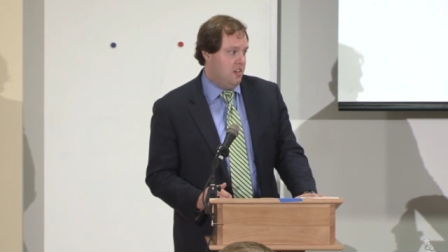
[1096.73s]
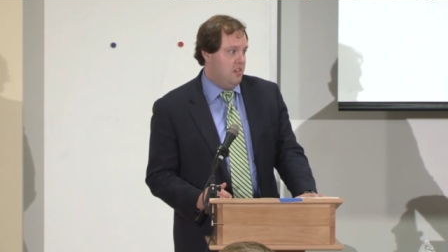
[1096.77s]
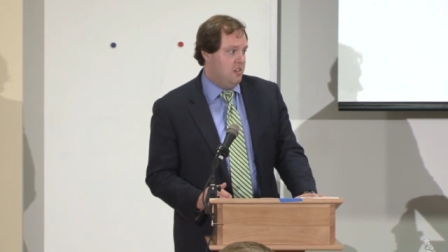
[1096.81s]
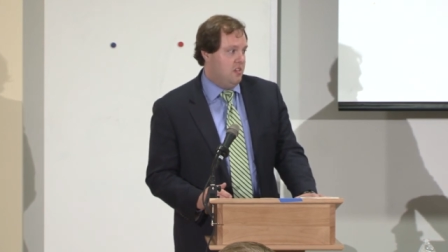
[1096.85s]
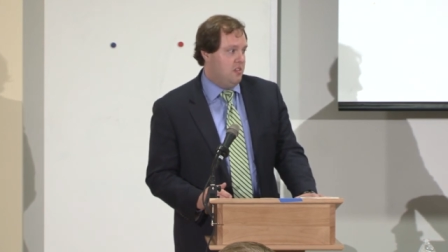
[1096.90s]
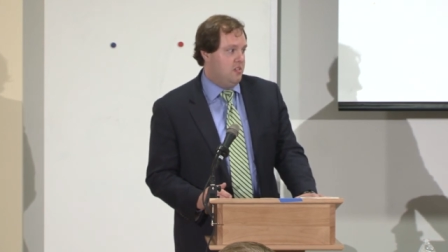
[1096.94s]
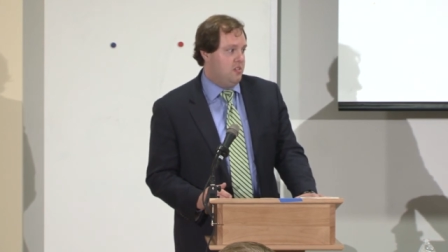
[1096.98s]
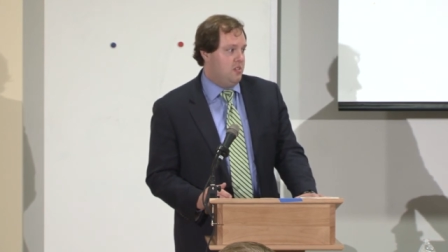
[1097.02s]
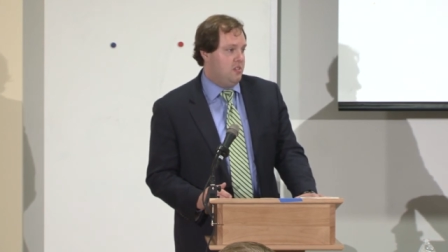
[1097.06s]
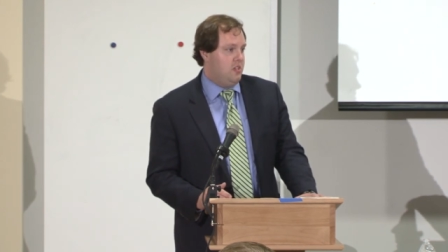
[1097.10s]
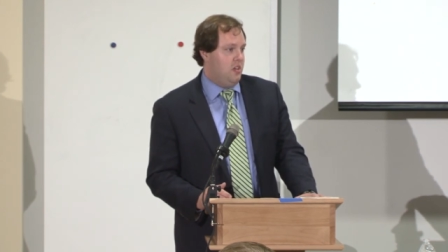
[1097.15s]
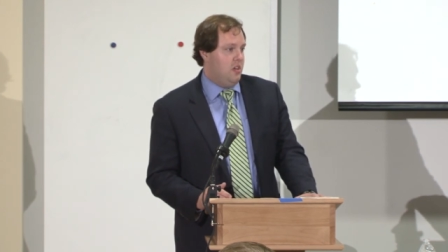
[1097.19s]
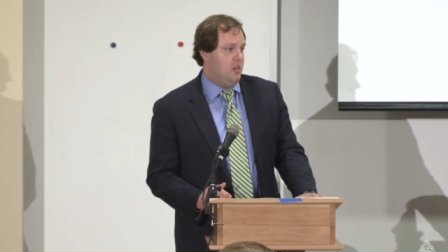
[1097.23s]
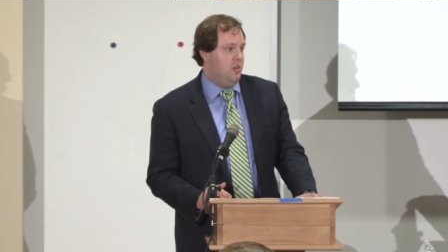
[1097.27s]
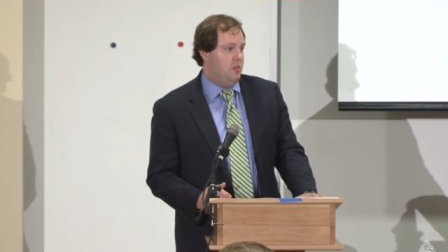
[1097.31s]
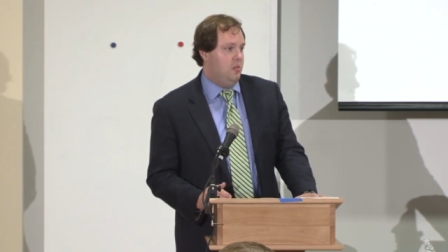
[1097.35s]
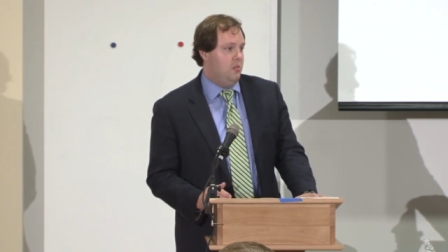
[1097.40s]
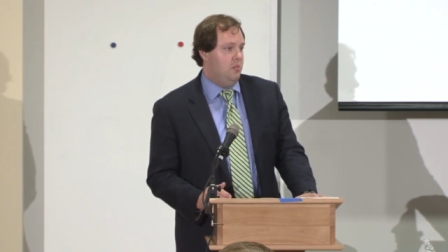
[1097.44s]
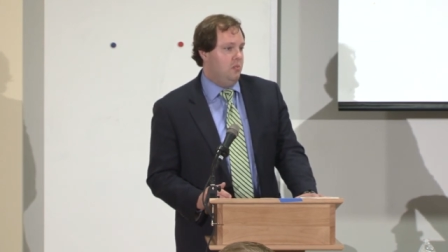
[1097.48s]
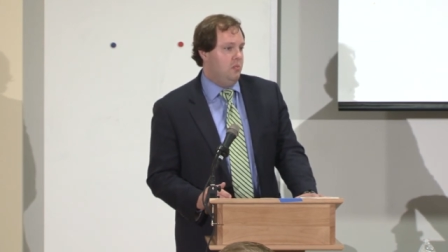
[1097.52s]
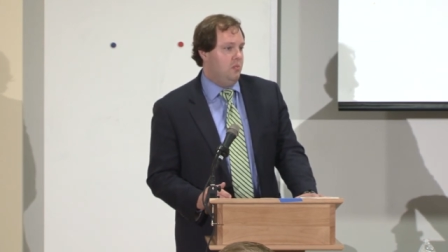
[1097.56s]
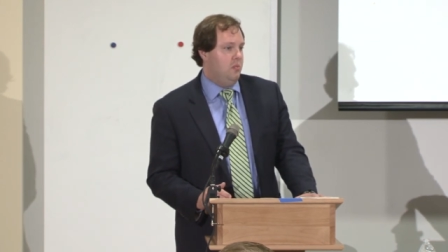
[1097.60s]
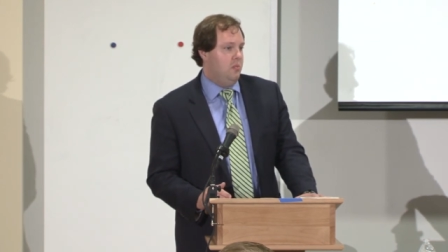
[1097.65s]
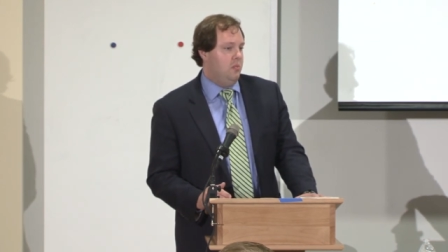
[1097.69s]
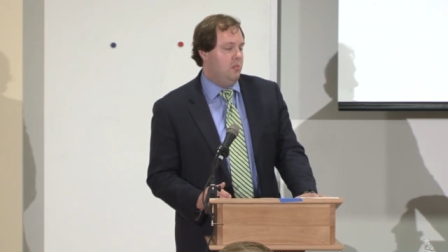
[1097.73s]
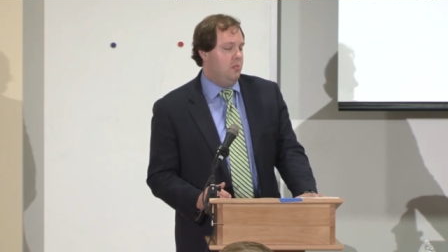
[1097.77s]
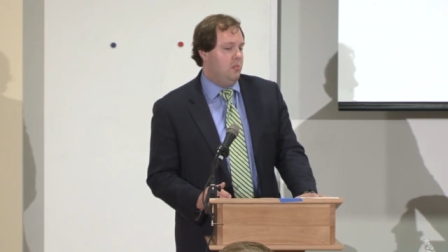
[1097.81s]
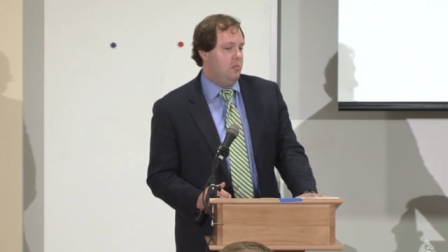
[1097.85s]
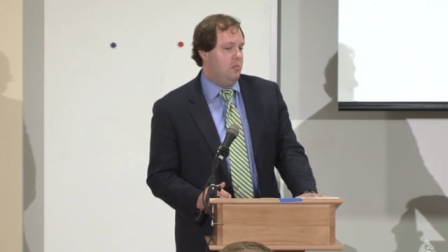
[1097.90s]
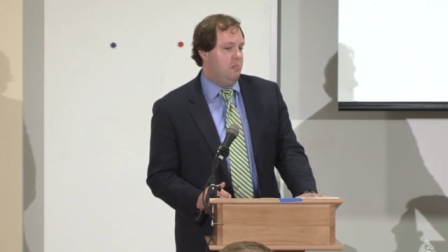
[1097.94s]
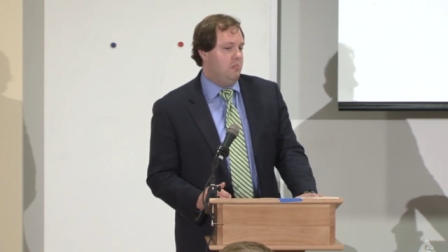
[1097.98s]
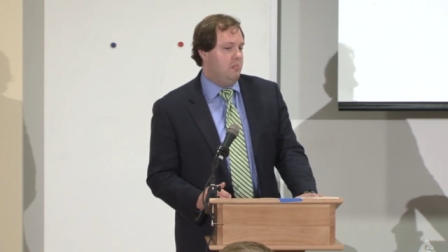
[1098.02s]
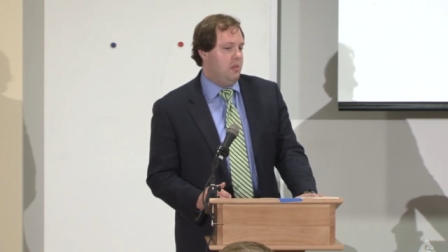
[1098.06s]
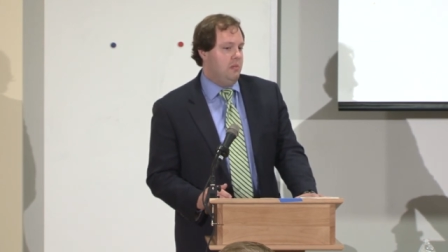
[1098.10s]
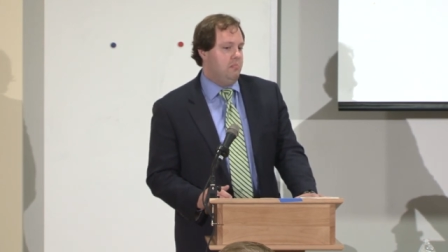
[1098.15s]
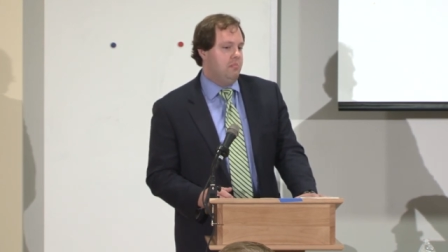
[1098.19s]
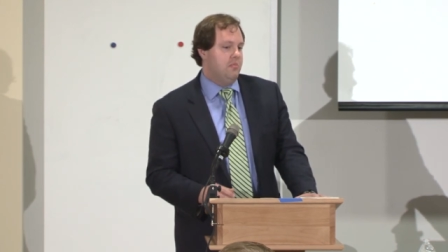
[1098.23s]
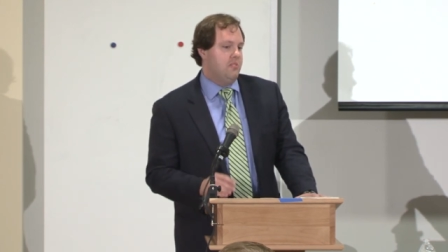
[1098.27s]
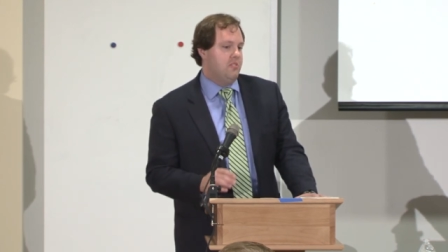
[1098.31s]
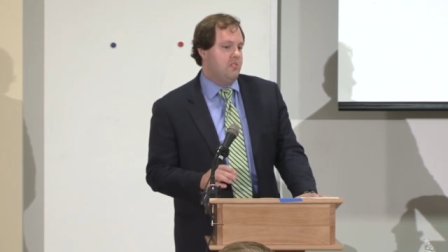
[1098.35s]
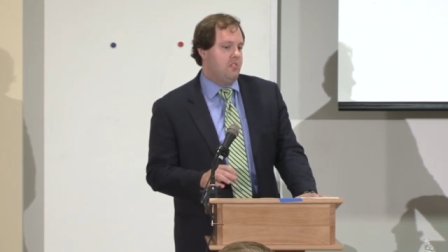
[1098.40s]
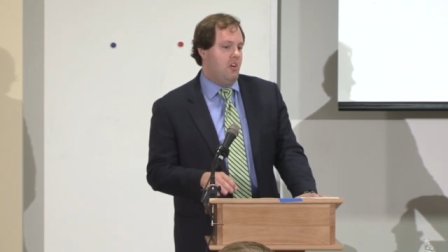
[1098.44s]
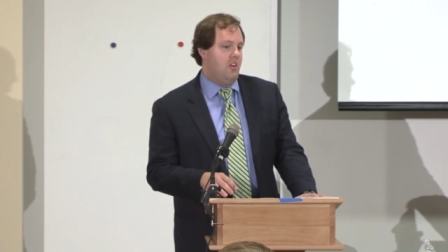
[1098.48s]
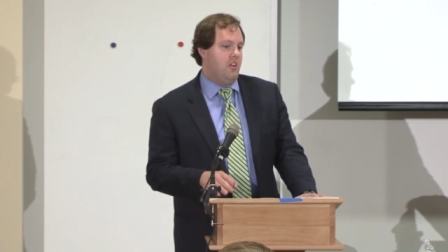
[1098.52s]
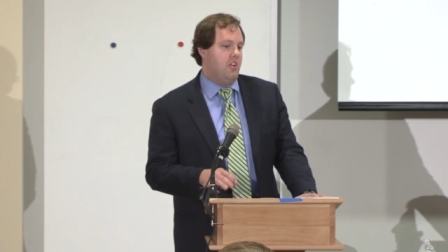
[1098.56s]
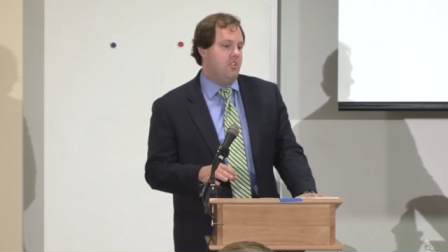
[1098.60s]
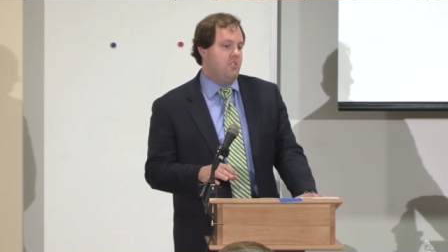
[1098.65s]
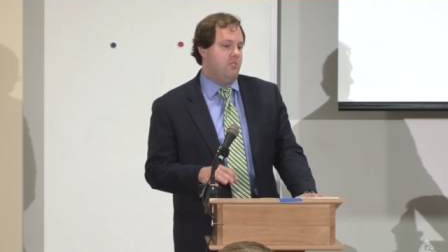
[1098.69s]
So people
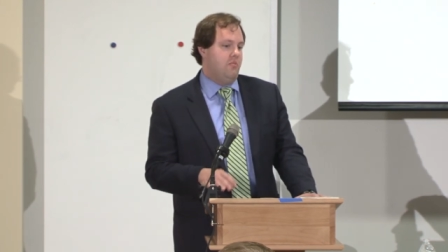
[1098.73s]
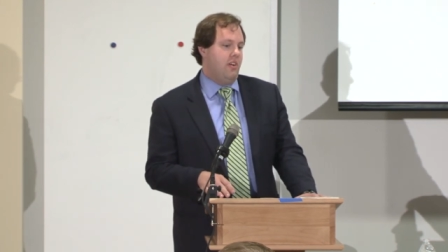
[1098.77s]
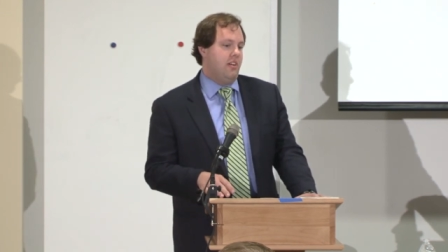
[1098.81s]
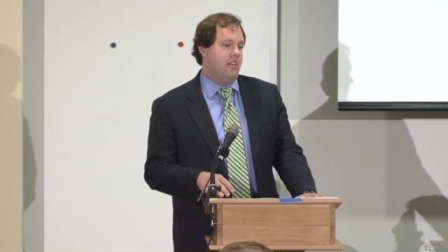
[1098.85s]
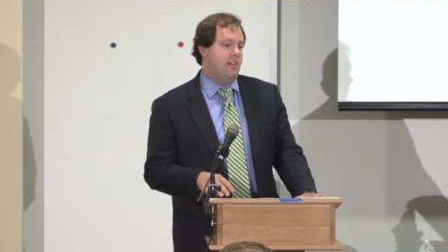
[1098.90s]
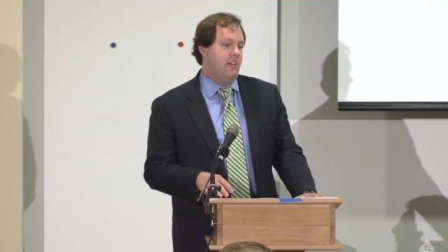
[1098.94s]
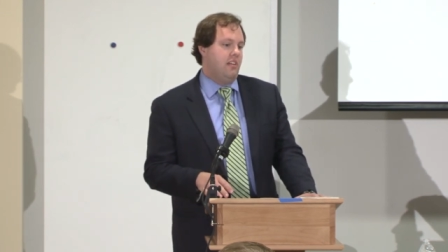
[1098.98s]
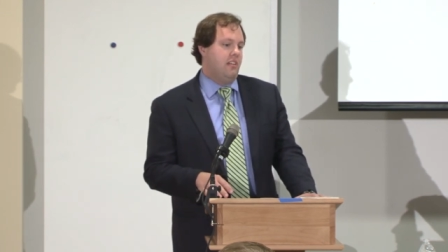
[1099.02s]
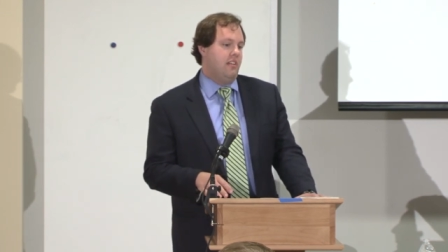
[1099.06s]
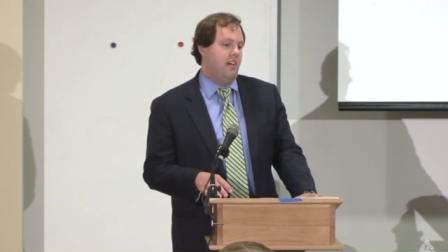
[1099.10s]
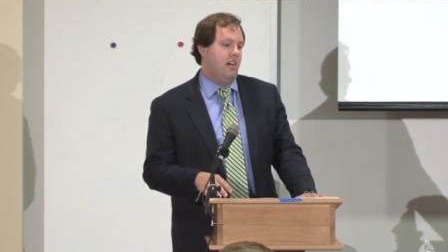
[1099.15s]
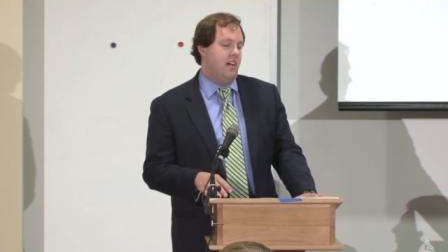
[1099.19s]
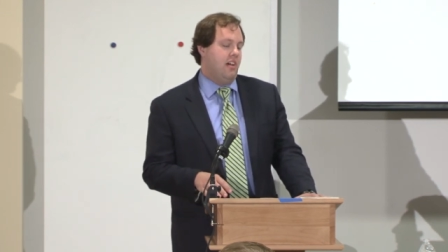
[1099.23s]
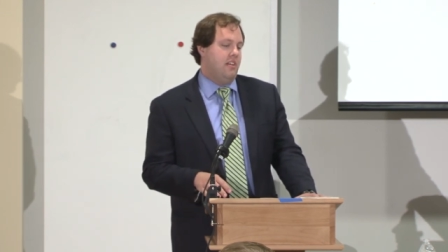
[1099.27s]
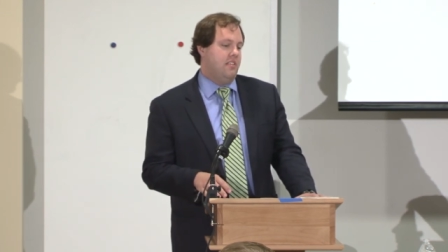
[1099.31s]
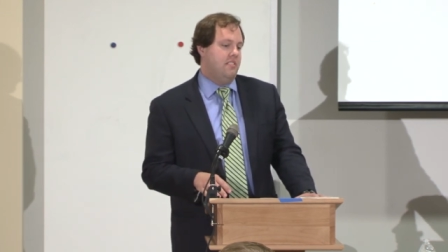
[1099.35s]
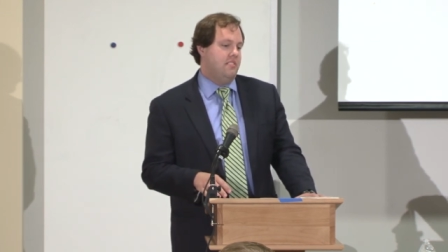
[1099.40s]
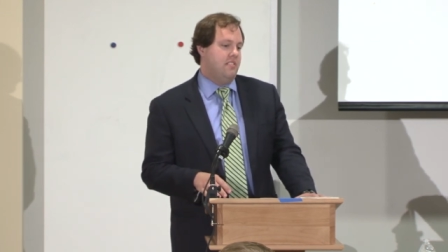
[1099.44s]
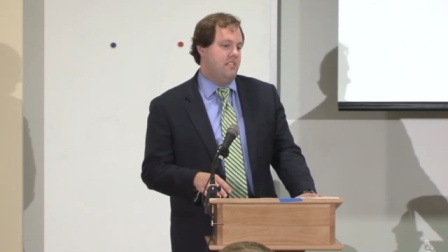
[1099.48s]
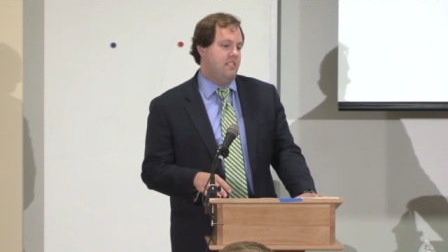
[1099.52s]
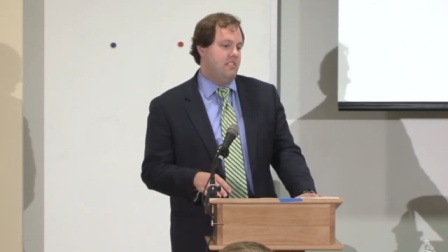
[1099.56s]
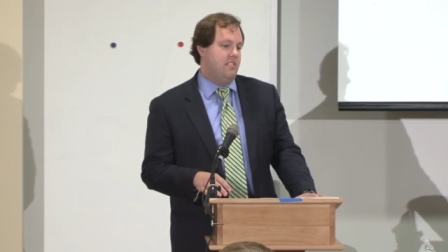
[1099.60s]
started to recognize